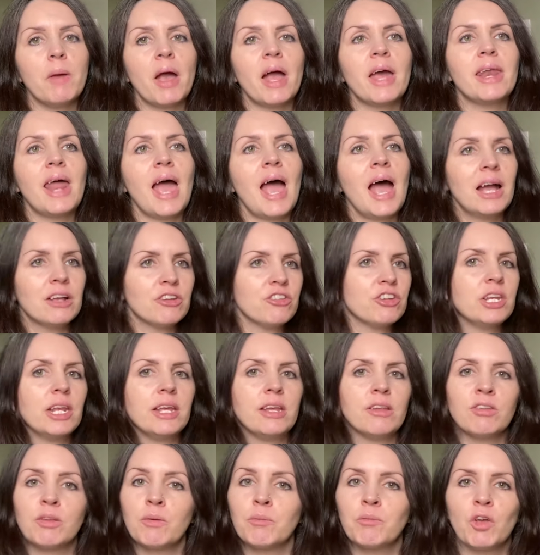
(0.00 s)
And
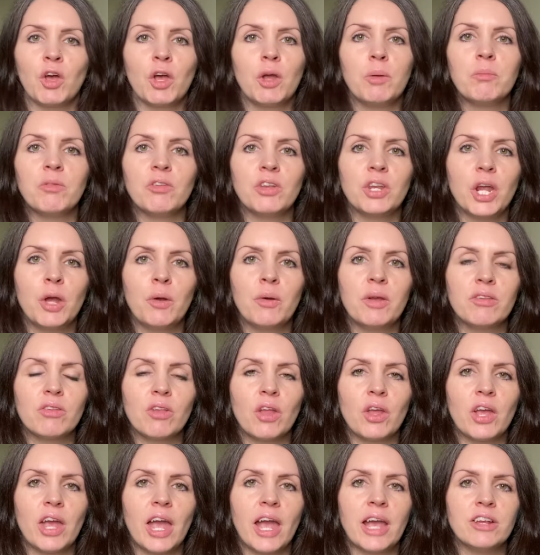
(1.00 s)
actually sometimes, you know, it's
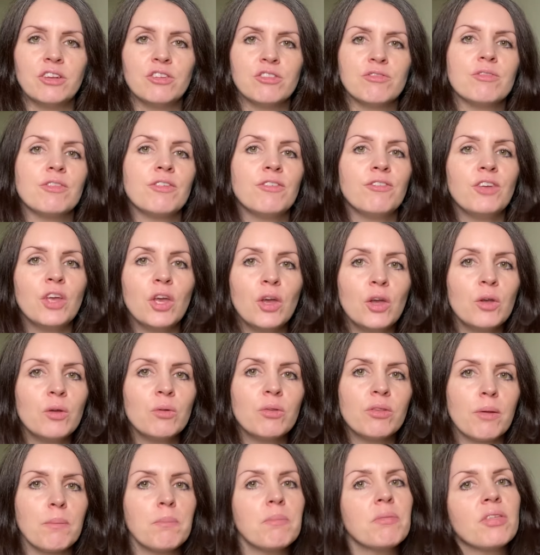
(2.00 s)
okay to review
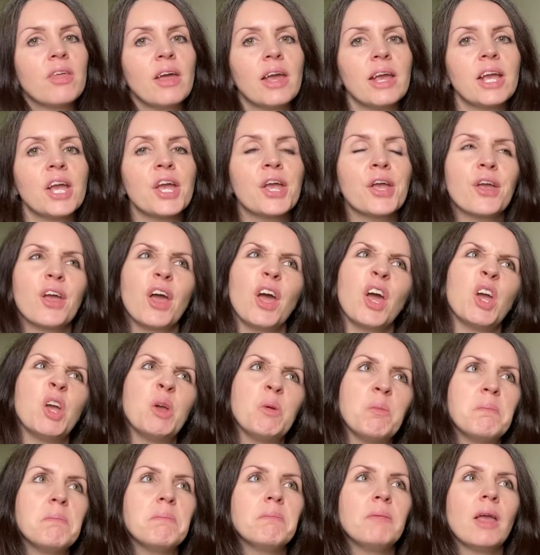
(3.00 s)
something and go,
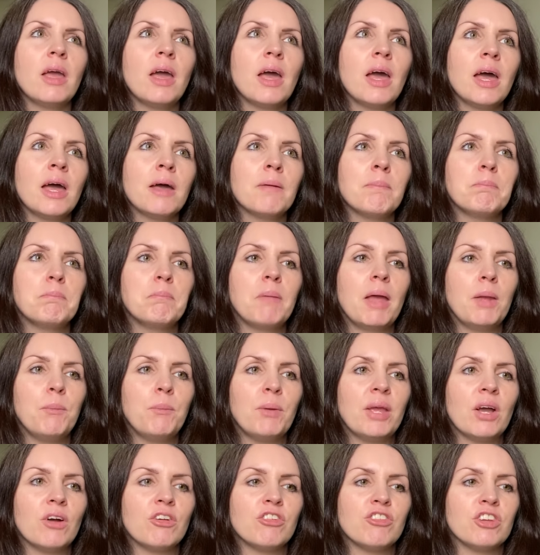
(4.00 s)
yeah,
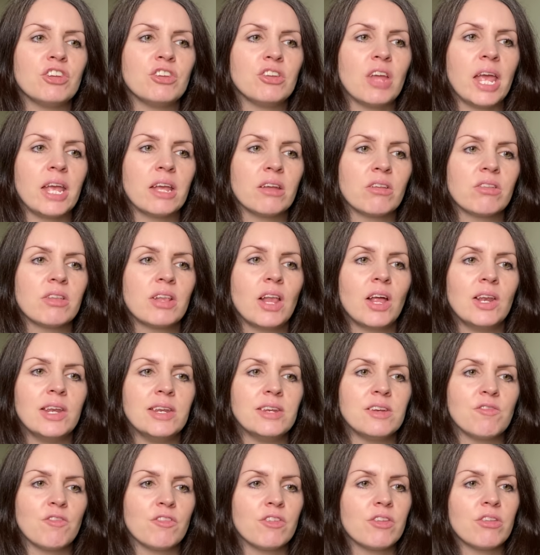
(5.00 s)
maybe I should take a slightly
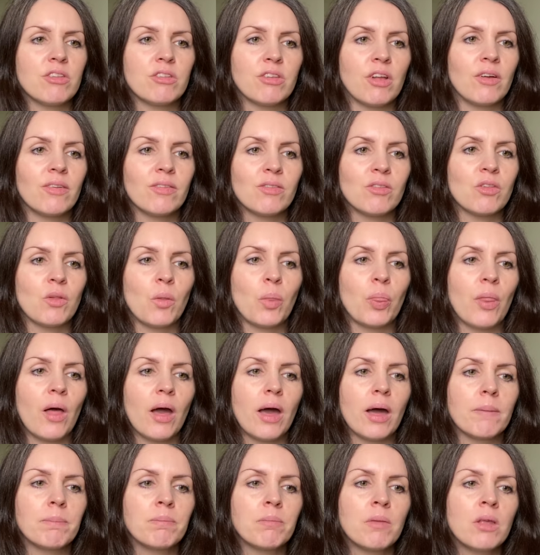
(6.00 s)
different stance on
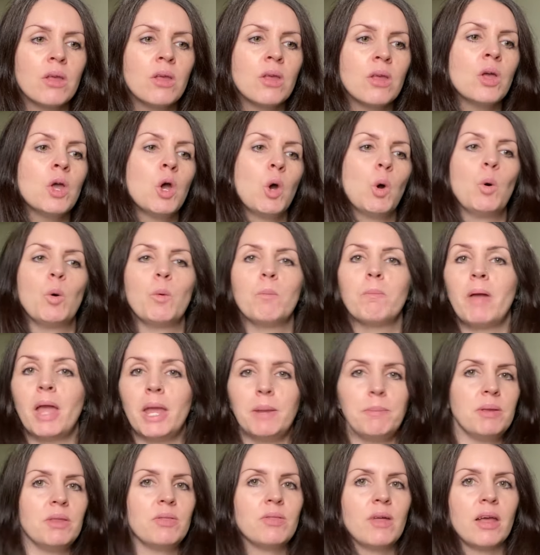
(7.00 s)
that, or
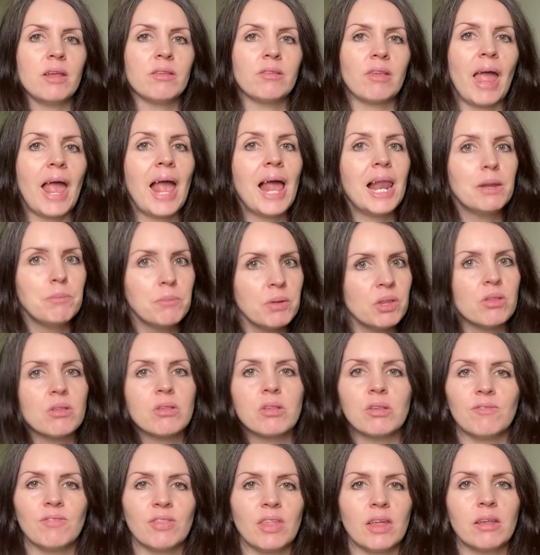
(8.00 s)
maybe there's
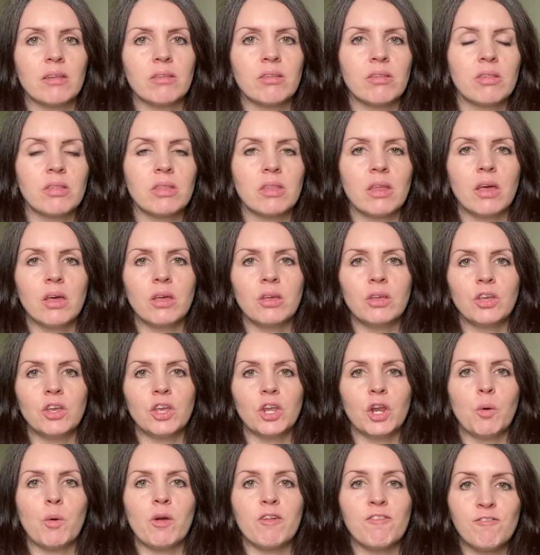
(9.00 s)
elements of this that, you
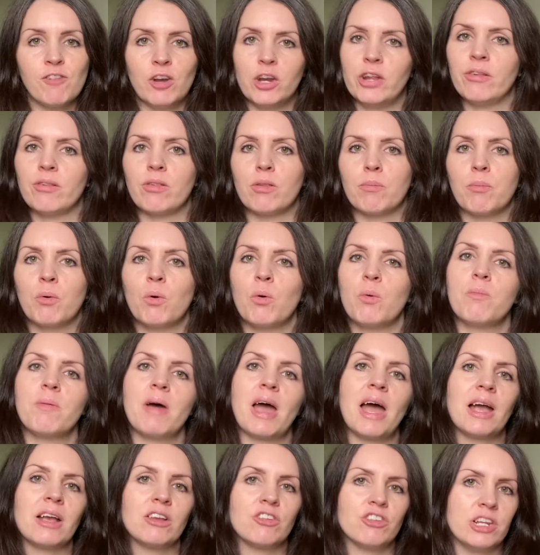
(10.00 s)
know, I fully support,
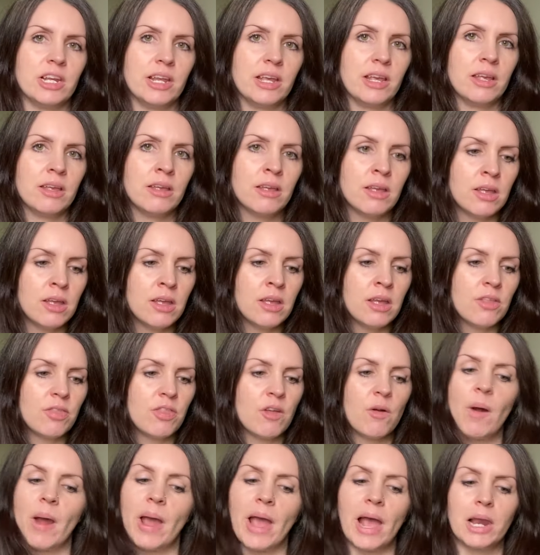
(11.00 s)
but actually
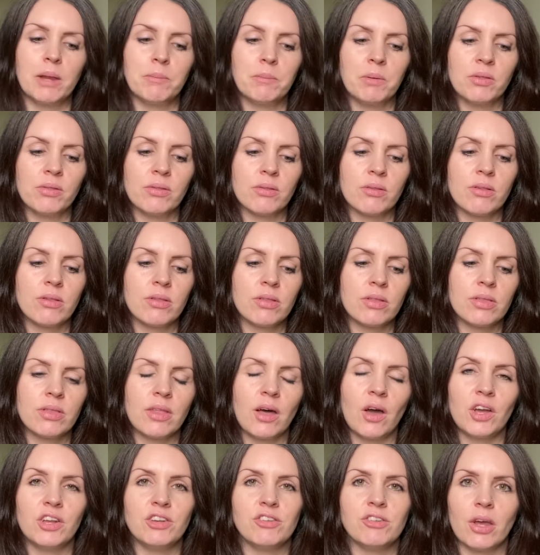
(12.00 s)
there are elements
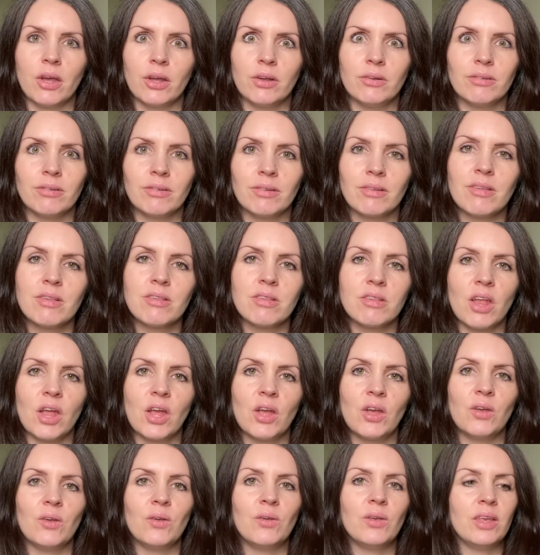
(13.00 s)
that I don't. So
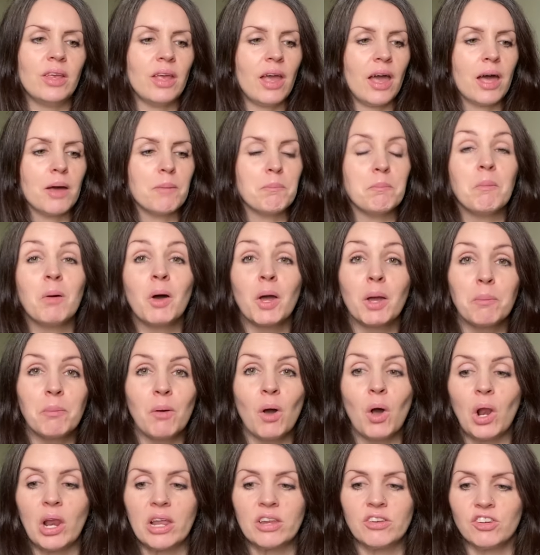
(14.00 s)
yeah, my
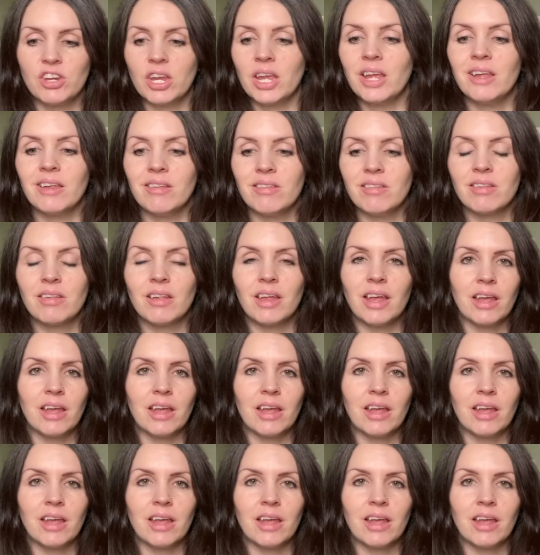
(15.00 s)
apologies.